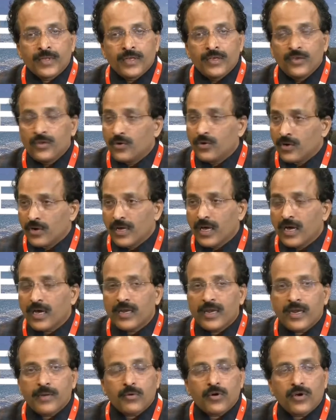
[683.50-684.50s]
You know,
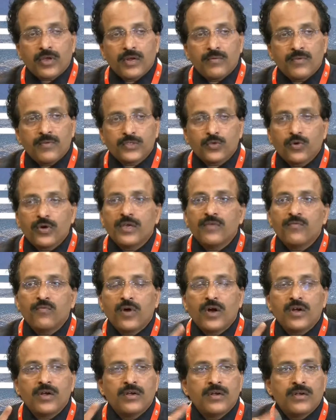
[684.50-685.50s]
Gaganyaan program was only
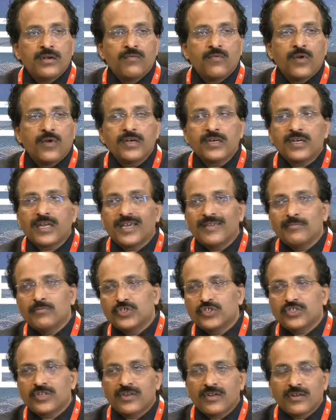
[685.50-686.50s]
one-time
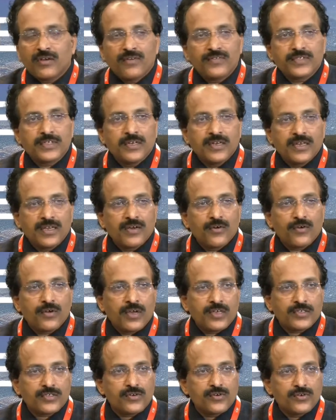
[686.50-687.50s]
mission of sending our
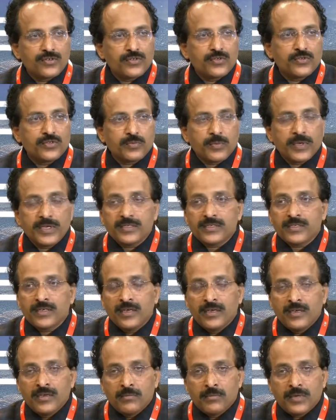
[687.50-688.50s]
astronauts to
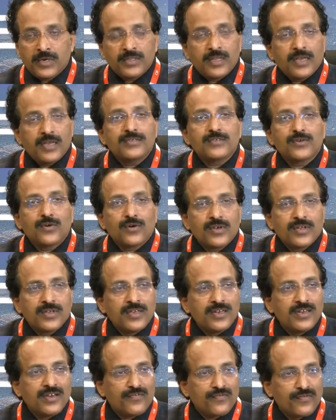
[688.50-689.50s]
space, but that's not
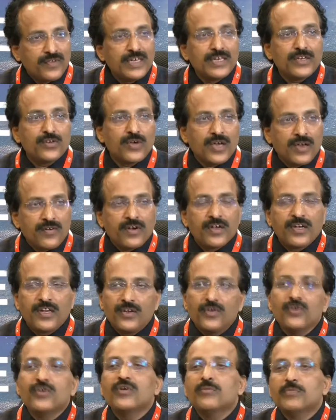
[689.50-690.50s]
enough. We need to have
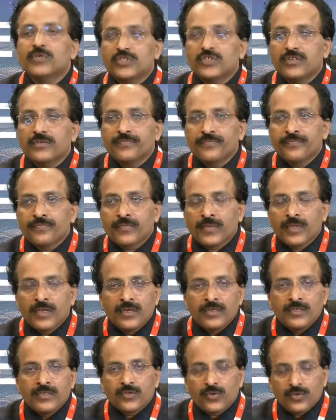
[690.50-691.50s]
continuity of mission.
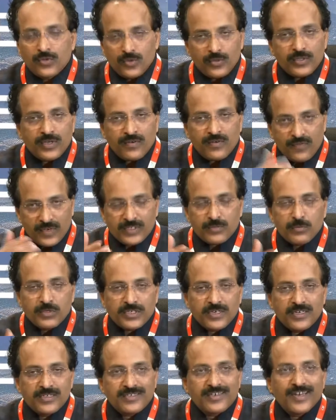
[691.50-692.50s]
So though the first
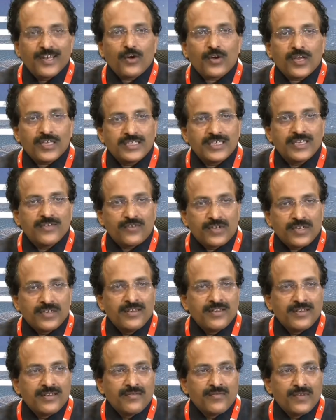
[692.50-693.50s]
mission is still not achieved,
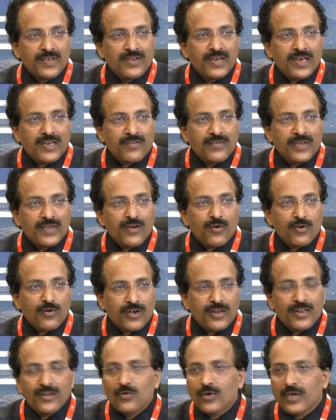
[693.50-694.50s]
we are
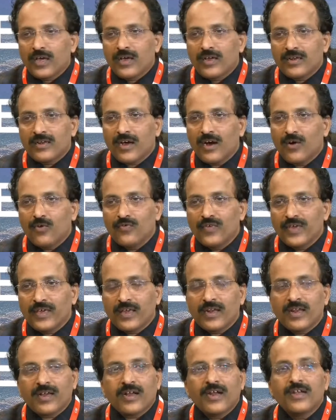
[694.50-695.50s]
already looking at how we
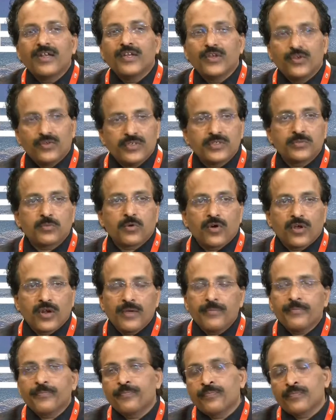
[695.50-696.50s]
can continue this
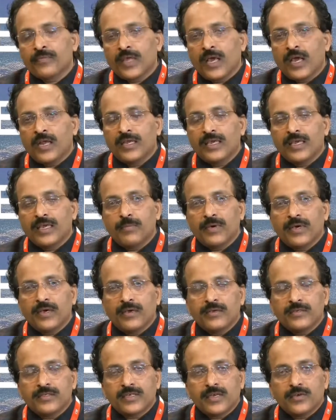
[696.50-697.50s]
program and keep
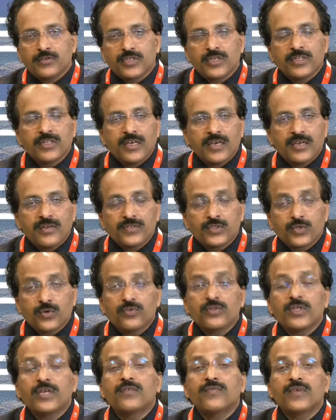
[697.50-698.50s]
a station there
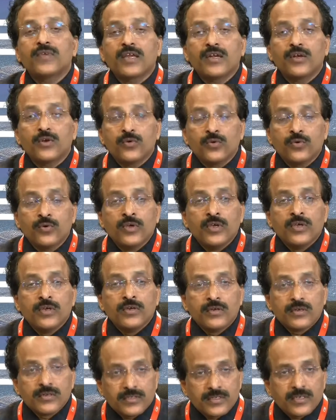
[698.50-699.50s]
so that we can do
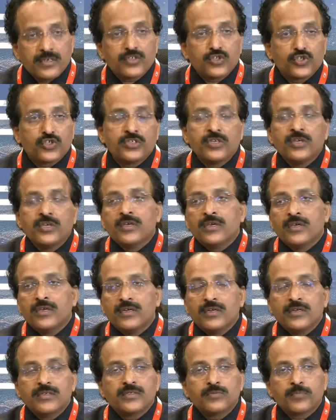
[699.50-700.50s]
research
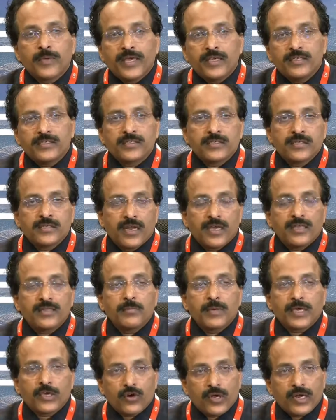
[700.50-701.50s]
in space, like the
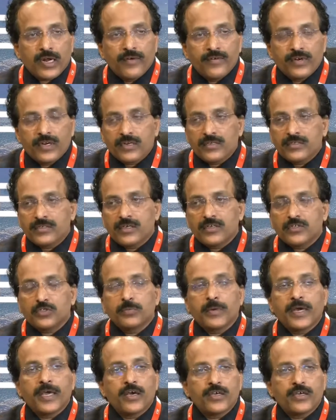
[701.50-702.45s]
microgravity research by